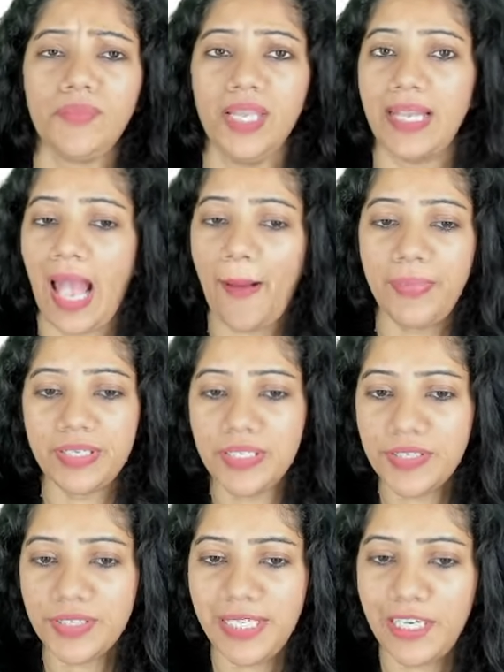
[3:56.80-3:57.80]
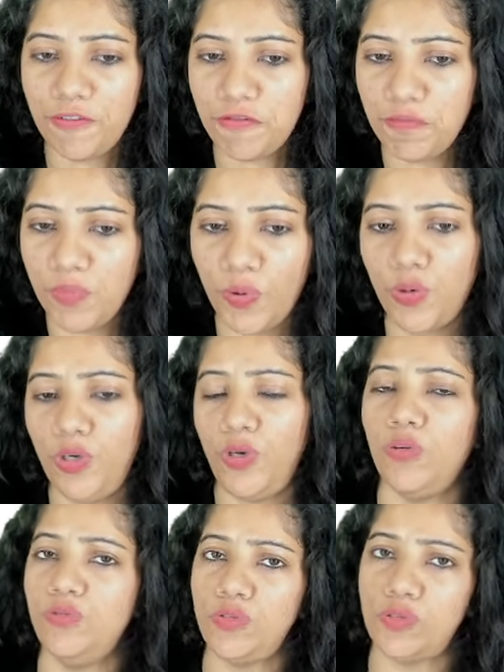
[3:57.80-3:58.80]
capital relief, more
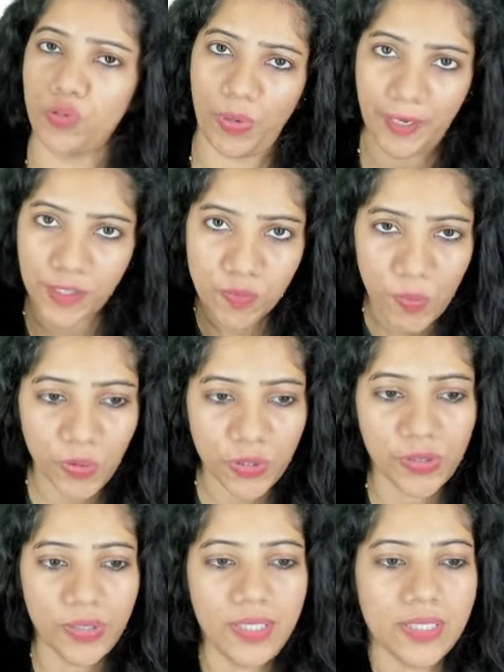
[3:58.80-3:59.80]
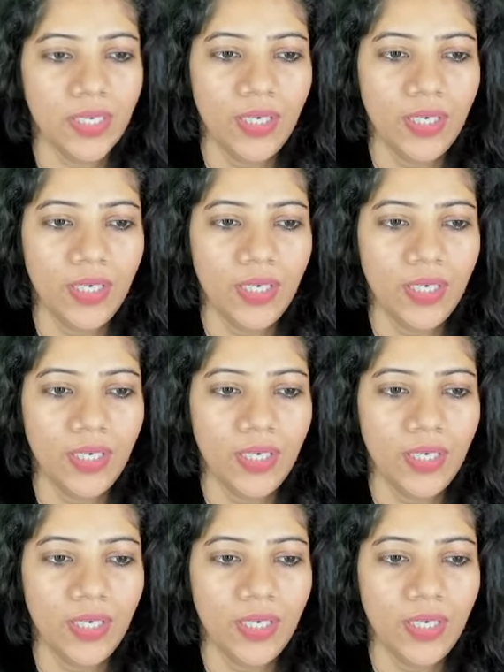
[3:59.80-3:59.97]
loans to exporters,